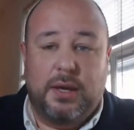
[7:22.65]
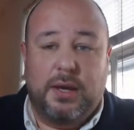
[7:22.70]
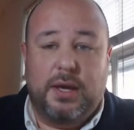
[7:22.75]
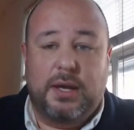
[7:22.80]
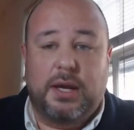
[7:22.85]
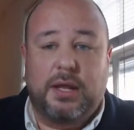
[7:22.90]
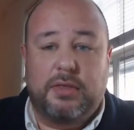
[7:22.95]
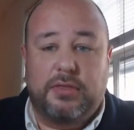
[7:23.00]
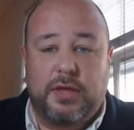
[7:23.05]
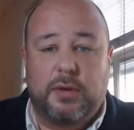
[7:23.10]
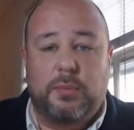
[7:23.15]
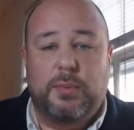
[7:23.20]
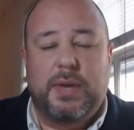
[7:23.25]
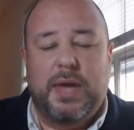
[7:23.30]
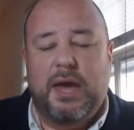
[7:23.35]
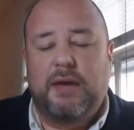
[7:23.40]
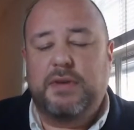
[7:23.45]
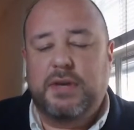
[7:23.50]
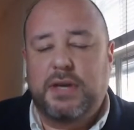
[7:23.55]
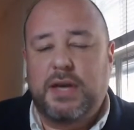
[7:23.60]
and I think we
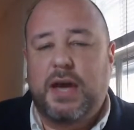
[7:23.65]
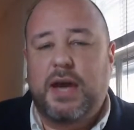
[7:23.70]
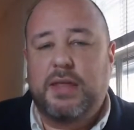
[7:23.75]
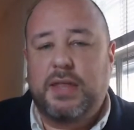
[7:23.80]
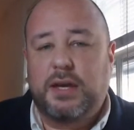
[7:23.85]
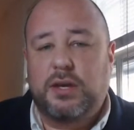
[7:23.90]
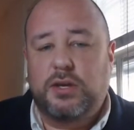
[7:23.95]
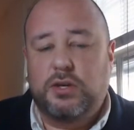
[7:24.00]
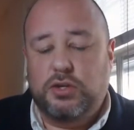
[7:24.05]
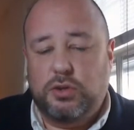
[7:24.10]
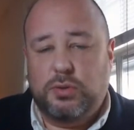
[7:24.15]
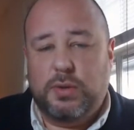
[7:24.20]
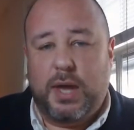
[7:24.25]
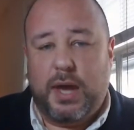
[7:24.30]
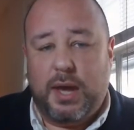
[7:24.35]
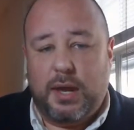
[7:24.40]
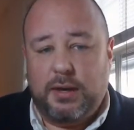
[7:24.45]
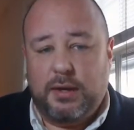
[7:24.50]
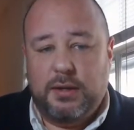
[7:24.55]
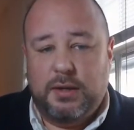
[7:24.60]
have a guy that can do that.